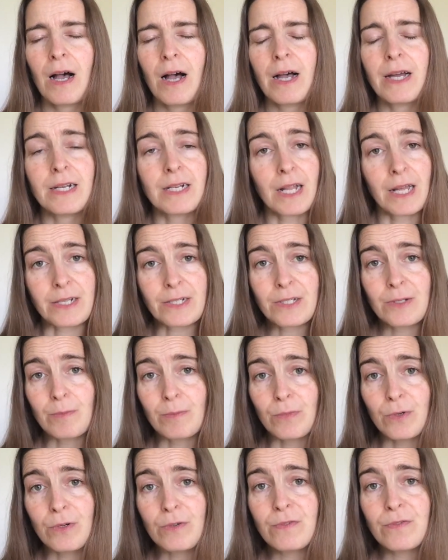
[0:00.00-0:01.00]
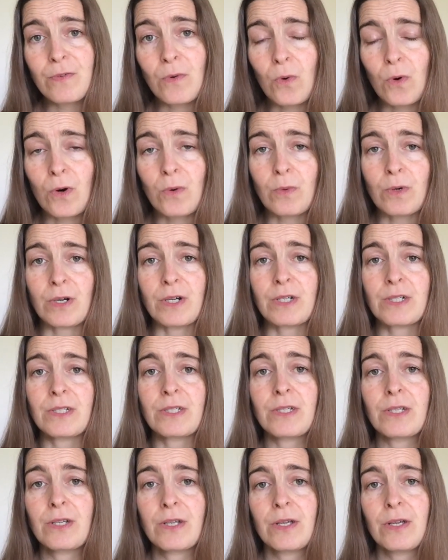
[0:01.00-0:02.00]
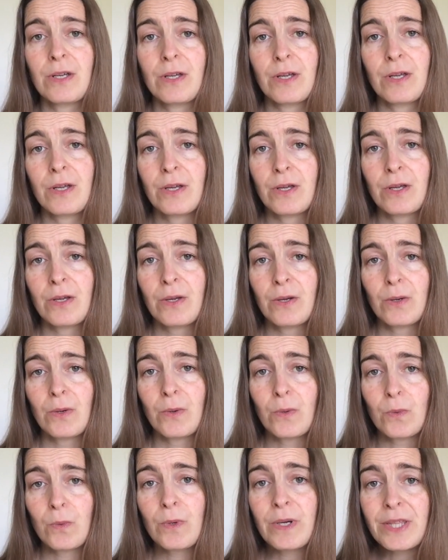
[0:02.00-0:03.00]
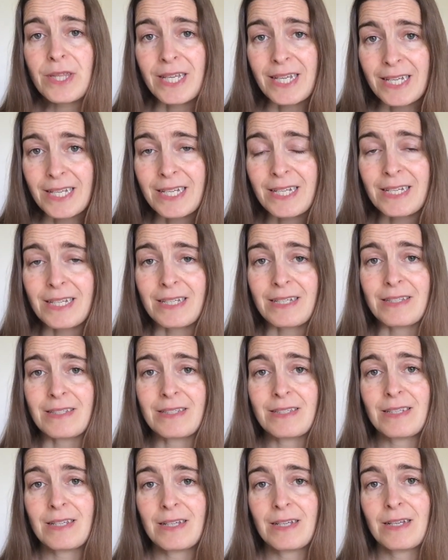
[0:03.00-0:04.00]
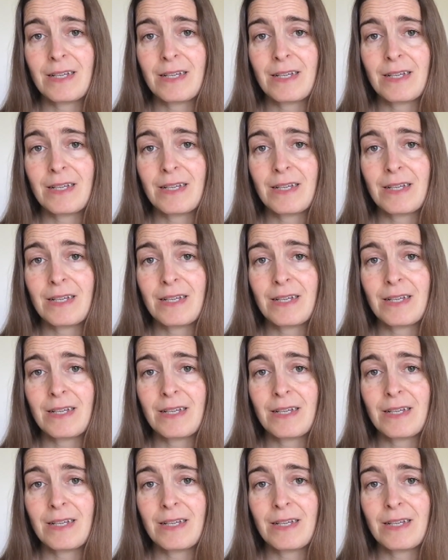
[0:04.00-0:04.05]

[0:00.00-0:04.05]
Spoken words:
I'd like to move forward with ease